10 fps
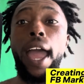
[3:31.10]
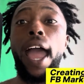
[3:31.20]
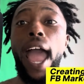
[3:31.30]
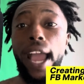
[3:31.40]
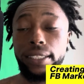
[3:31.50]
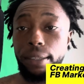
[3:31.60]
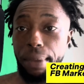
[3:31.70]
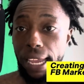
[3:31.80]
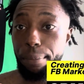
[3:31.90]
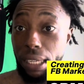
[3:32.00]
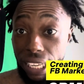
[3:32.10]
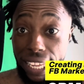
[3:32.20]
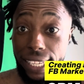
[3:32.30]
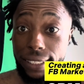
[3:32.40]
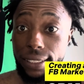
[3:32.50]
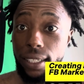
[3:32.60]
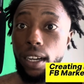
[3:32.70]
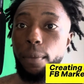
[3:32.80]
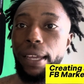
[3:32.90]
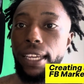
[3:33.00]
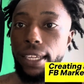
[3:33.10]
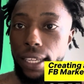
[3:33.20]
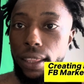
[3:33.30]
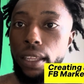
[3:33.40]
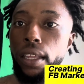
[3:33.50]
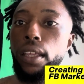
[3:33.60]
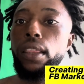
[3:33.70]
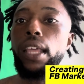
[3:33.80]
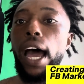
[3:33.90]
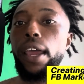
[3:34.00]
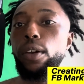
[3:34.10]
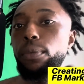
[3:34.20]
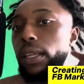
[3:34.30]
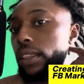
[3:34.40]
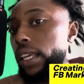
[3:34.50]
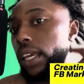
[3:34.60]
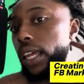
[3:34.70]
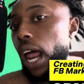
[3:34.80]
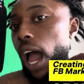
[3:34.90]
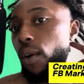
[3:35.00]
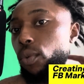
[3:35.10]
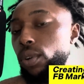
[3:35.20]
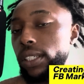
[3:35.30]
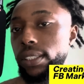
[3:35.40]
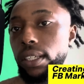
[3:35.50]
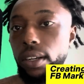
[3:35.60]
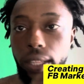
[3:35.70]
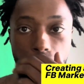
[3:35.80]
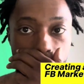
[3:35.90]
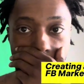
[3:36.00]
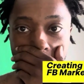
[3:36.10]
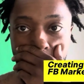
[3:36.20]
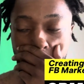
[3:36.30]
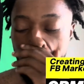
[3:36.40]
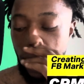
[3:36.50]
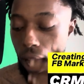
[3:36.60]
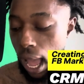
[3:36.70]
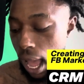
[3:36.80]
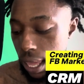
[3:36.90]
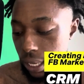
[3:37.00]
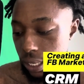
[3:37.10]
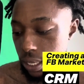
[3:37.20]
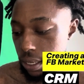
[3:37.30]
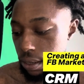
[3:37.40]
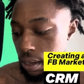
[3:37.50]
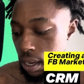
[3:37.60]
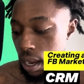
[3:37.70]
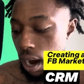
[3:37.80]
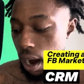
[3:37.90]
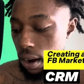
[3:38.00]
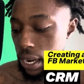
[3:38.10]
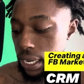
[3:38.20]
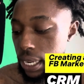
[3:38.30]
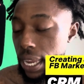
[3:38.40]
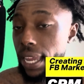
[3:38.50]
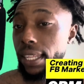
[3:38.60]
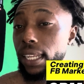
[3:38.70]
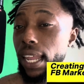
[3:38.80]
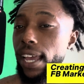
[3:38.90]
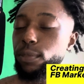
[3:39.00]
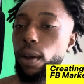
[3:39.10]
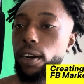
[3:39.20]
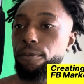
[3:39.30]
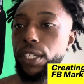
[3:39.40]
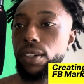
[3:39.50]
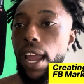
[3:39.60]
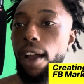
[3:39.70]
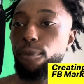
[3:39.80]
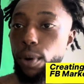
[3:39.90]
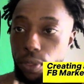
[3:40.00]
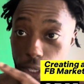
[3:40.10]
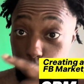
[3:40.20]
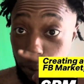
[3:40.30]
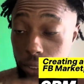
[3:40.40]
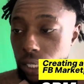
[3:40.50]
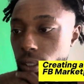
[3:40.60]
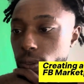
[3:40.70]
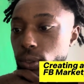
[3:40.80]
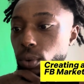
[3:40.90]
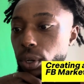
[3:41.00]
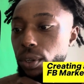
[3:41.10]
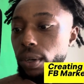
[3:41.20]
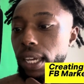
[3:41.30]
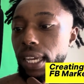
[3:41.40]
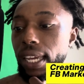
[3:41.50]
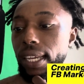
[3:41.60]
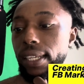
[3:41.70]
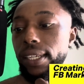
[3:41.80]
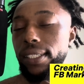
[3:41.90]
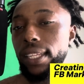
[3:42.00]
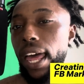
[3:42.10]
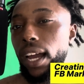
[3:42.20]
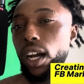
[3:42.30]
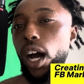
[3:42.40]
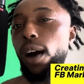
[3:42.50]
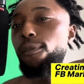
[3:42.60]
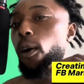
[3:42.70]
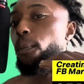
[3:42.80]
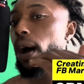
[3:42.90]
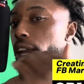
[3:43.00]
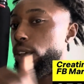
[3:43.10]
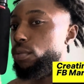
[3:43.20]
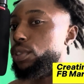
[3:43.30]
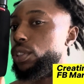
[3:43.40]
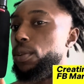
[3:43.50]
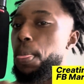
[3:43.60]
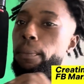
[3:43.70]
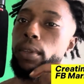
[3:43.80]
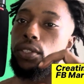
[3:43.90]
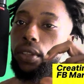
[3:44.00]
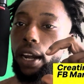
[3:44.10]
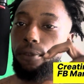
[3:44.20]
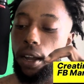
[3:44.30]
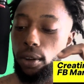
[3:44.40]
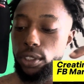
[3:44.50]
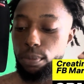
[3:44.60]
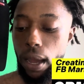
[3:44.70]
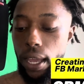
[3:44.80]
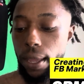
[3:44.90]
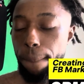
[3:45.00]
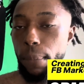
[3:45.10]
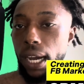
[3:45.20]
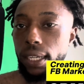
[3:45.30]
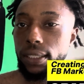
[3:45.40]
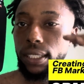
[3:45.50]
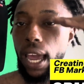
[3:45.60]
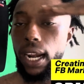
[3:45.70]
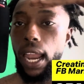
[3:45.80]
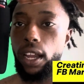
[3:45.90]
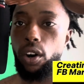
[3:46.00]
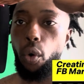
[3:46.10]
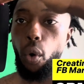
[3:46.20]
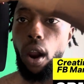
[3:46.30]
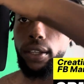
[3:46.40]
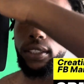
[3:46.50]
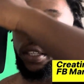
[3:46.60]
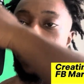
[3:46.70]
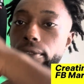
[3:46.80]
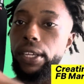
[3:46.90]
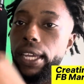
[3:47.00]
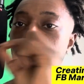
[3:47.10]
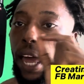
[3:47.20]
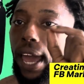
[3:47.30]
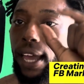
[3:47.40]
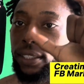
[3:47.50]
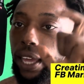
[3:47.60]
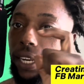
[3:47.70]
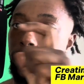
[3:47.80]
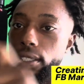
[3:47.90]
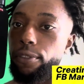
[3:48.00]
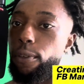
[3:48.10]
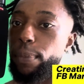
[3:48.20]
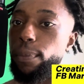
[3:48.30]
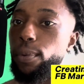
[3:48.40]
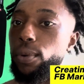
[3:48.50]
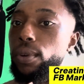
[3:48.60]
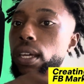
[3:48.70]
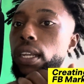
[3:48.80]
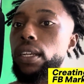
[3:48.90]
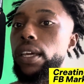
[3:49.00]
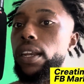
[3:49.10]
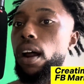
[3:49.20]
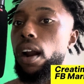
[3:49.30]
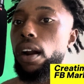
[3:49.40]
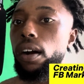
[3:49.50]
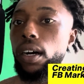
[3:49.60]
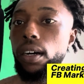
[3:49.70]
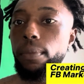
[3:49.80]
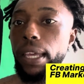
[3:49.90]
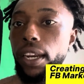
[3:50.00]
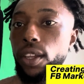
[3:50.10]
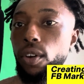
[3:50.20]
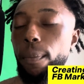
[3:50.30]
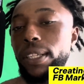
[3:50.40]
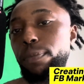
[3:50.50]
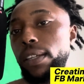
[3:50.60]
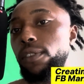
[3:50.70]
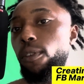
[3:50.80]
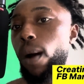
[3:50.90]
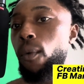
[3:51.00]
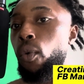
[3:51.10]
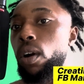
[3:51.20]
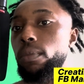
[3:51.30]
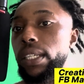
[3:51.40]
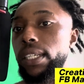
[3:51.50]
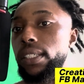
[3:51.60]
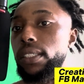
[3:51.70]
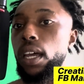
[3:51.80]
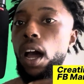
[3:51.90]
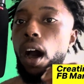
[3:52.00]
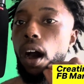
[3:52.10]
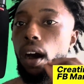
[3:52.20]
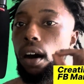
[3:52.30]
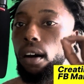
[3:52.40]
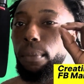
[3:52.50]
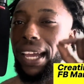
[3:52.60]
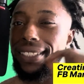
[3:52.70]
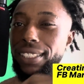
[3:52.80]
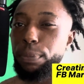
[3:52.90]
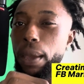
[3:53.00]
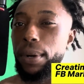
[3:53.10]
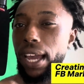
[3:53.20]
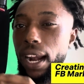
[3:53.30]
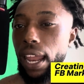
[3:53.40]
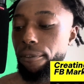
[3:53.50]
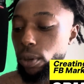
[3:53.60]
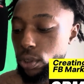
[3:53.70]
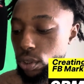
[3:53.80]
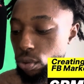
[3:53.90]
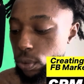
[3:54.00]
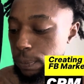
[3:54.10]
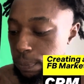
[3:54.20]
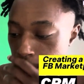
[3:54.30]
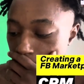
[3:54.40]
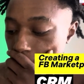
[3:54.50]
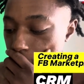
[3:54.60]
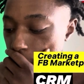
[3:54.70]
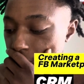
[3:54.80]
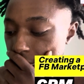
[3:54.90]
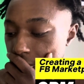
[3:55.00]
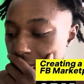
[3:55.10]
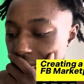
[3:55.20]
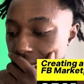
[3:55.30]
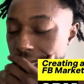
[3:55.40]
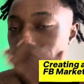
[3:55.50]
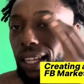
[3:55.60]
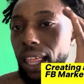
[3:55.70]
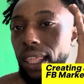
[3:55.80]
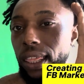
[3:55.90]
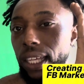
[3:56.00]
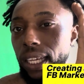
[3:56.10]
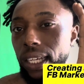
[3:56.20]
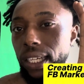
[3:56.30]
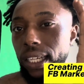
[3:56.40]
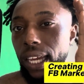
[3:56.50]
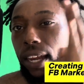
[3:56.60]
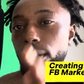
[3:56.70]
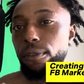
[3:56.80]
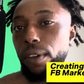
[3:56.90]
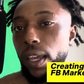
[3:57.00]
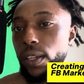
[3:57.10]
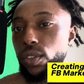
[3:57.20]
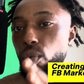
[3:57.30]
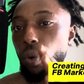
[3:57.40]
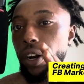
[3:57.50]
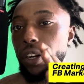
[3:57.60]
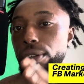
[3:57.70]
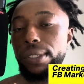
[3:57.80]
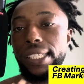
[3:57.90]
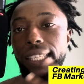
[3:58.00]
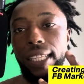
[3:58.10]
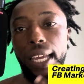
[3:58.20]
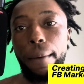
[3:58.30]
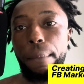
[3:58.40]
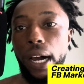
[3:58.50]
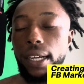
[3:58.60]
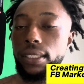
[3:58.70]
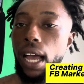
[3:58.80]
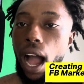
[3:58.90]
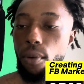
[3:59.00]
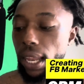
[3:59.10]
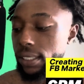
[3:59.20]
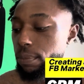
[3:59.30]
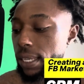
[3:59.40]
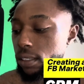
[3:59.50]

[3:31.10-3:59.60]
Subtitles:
actually made plans to come and get the item, then I will consider that a hot lead. All right. And the last product feature I have for this particular tutorial is like a convo by user, so that if I go to my inbox, kind of like across of it, it like has IDs of different people that are hitting you up, especially for my warm leads, and just be able to kind of like filter through. So essentially, the interface where you see the inbox, I would like to make some